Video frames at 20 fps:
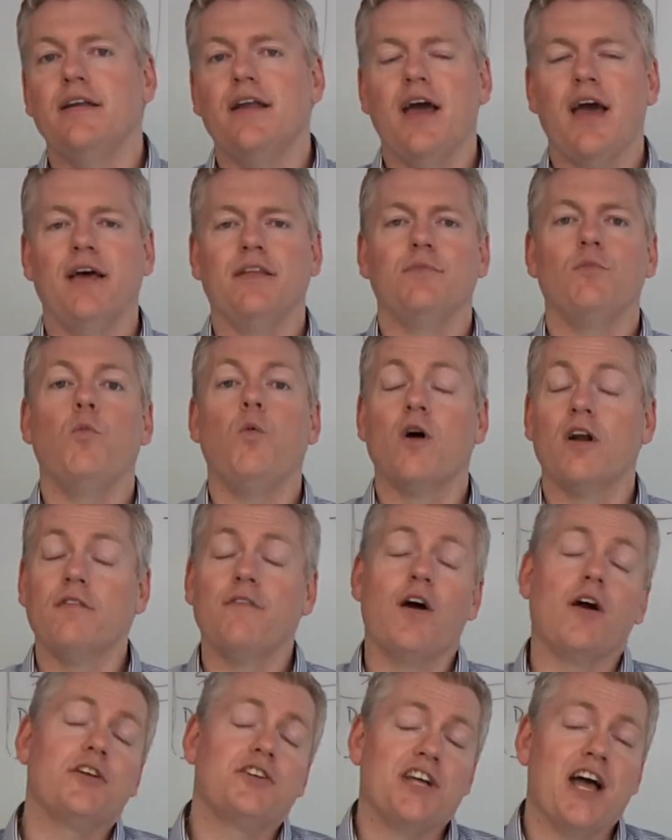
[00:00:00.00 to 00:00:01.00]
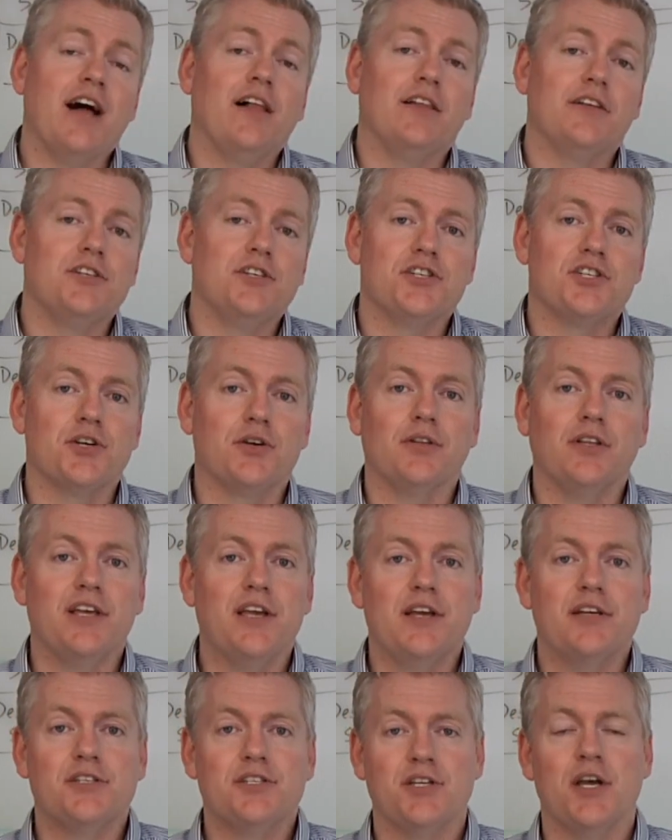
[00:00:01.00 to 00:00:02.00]
And one of our challenges
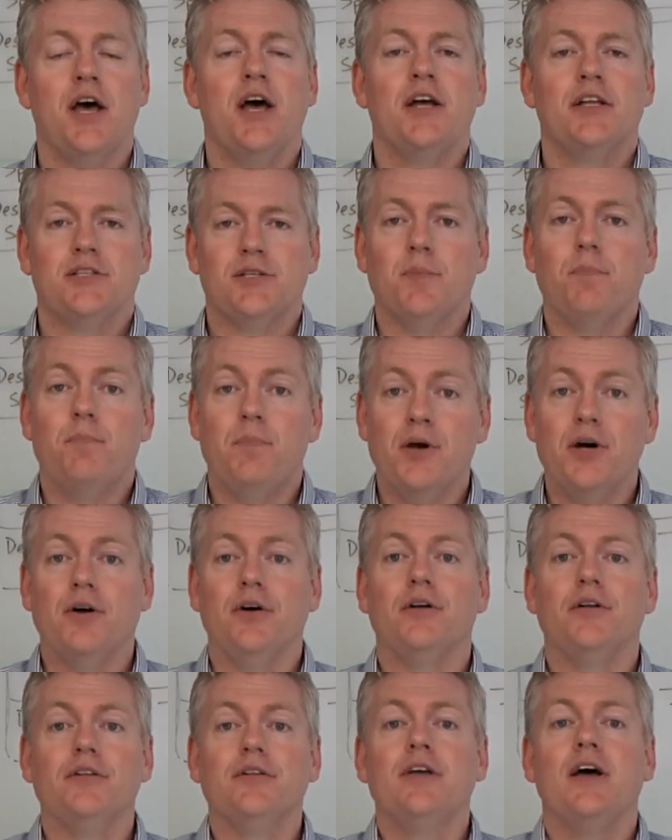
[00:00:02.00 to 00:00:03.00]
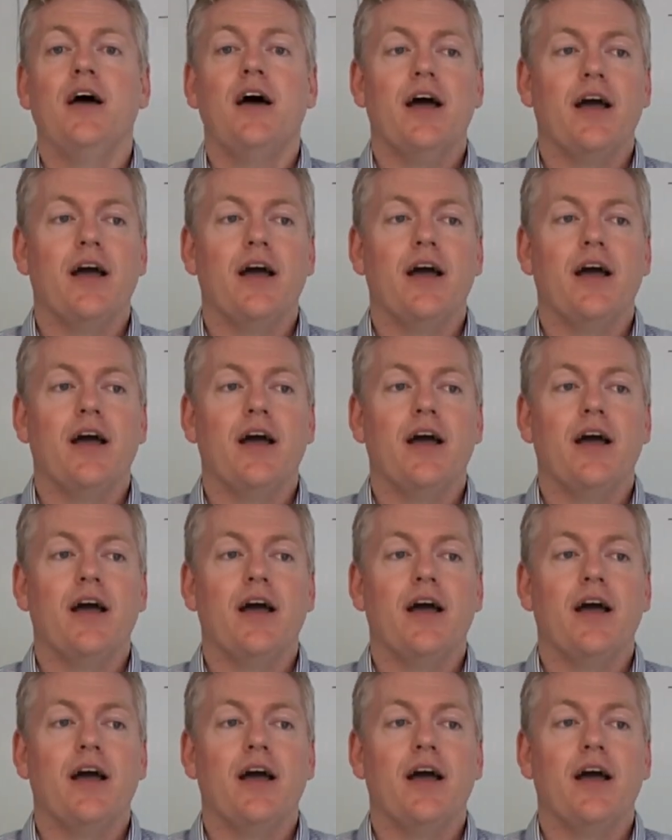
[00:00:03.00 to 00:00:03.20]
certainly is to build